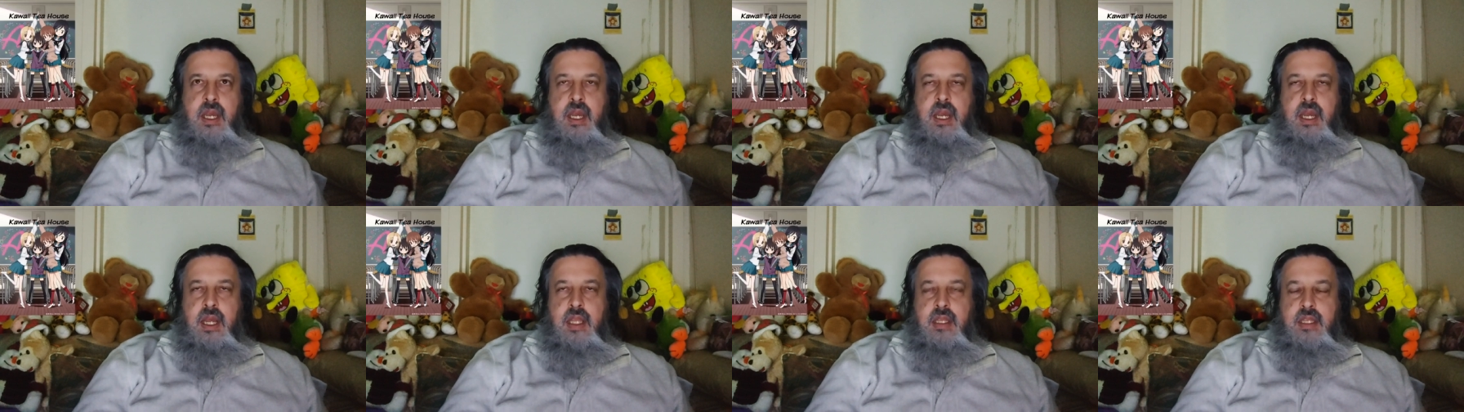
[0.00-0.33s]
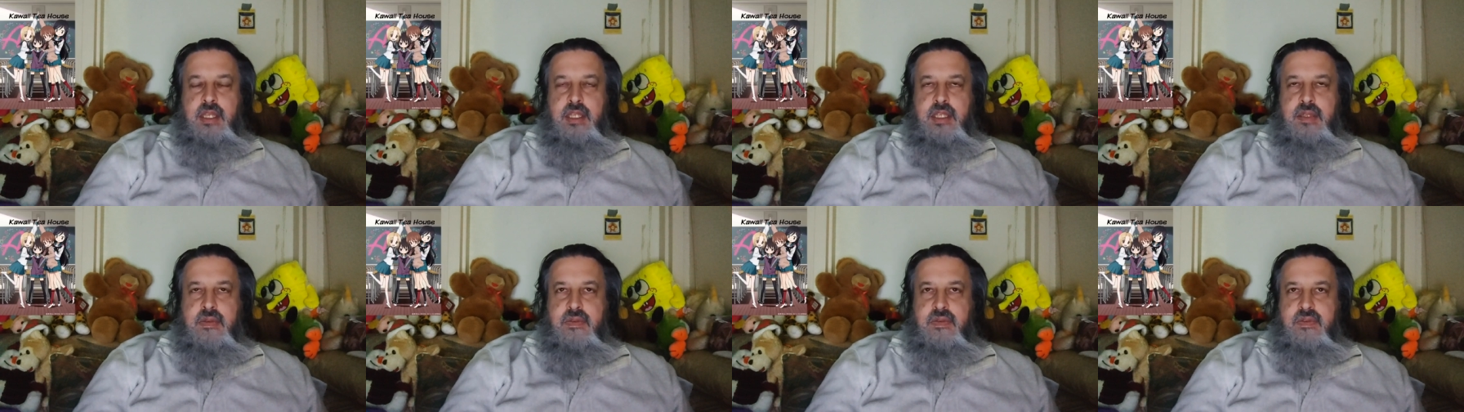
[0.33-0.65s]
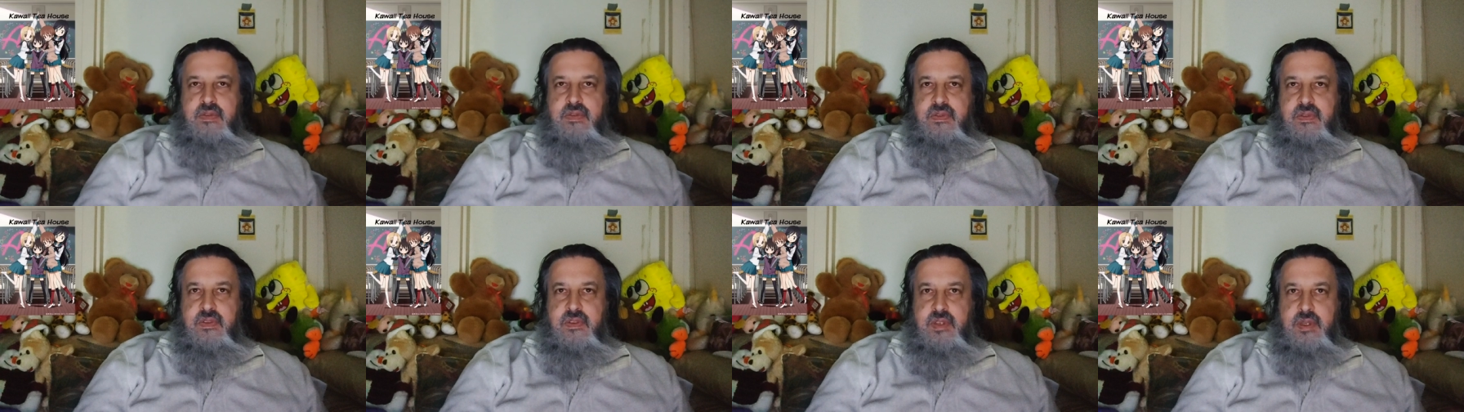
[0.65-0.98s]
Uh, did some,
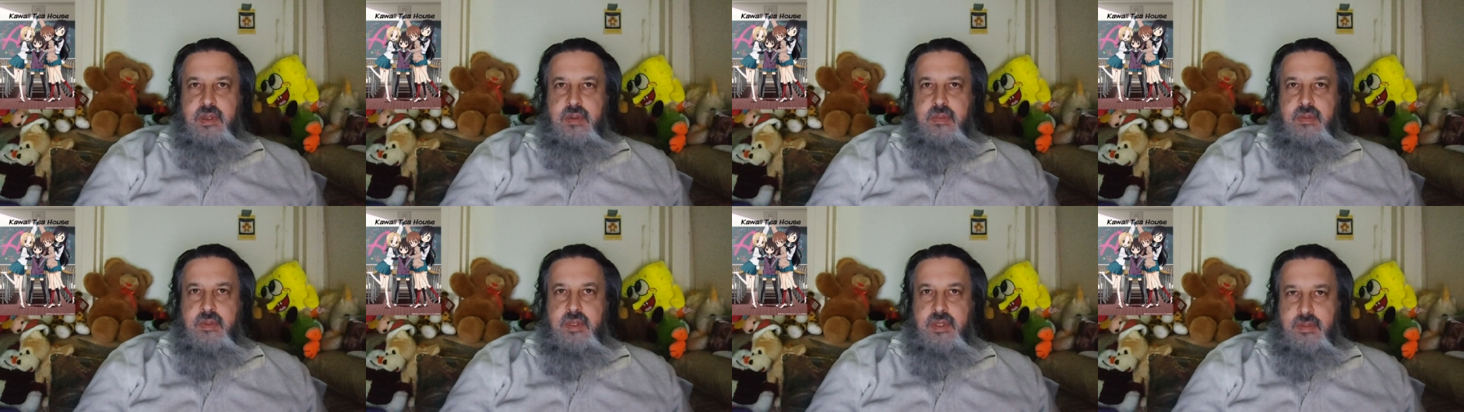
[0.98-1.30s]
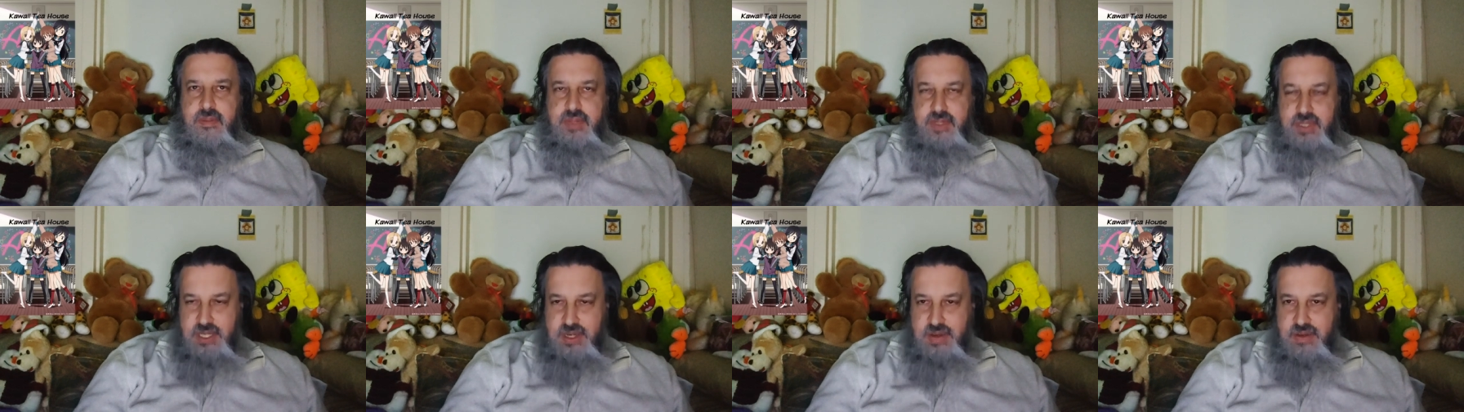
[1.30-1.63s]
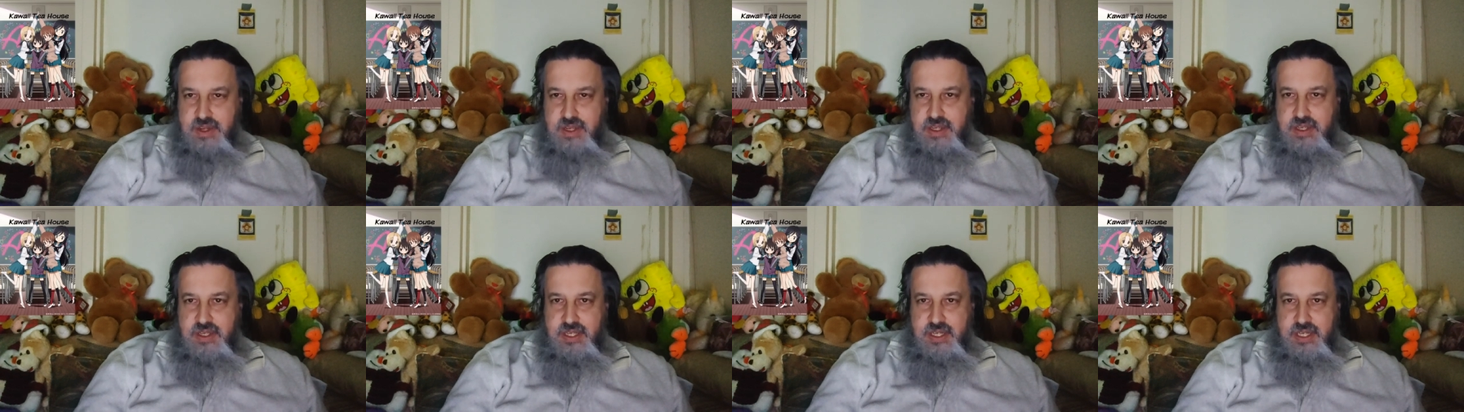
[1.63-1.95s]
some, some
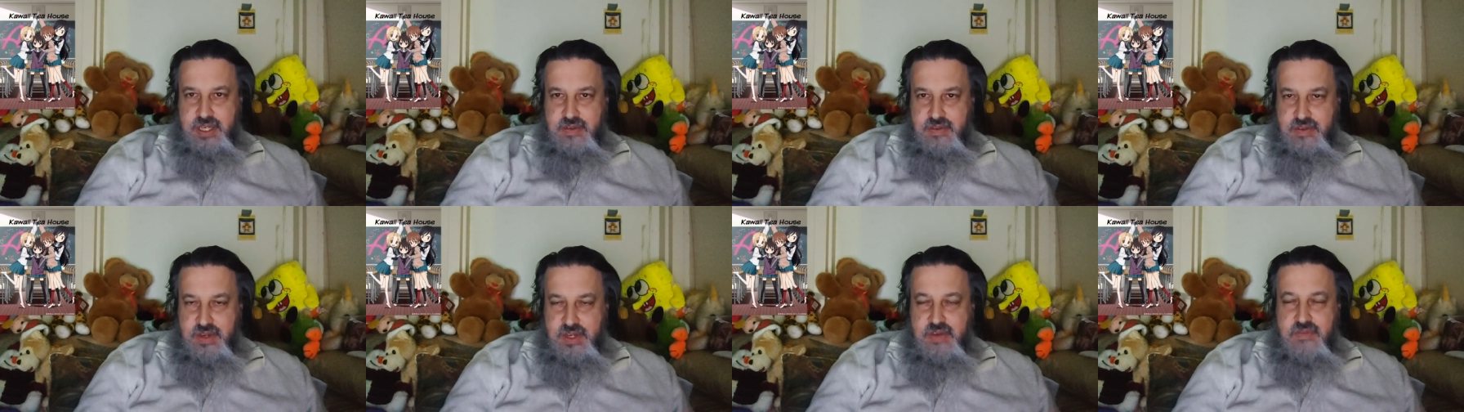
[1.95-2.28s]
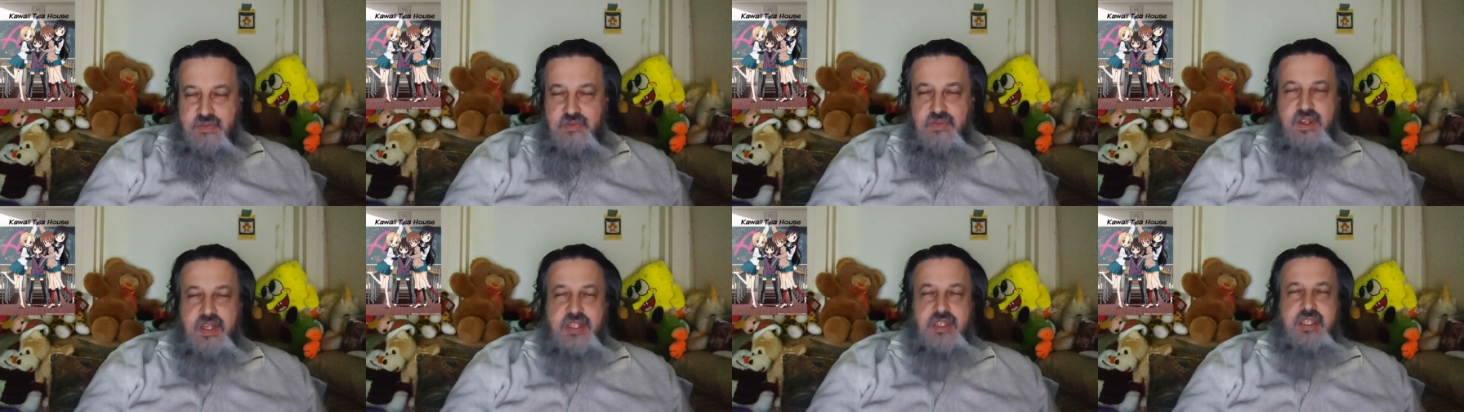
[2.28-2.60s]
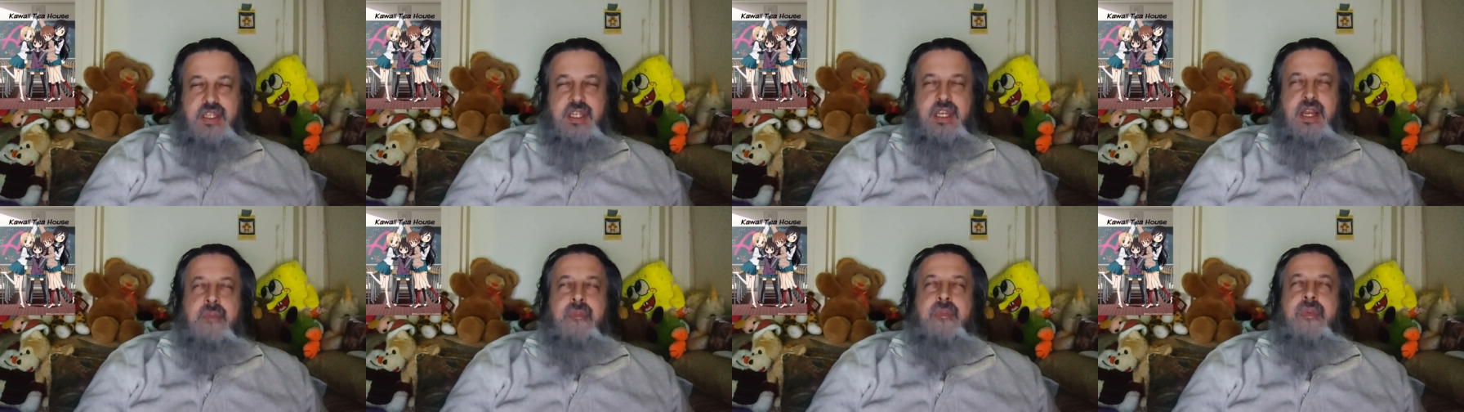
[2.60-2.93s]
significant
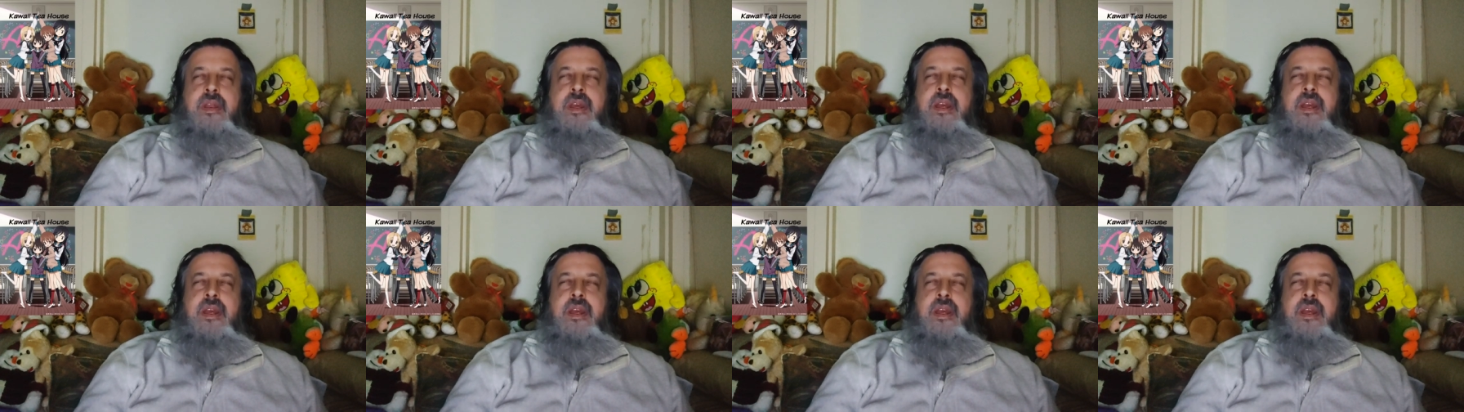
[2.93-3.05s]
fixing up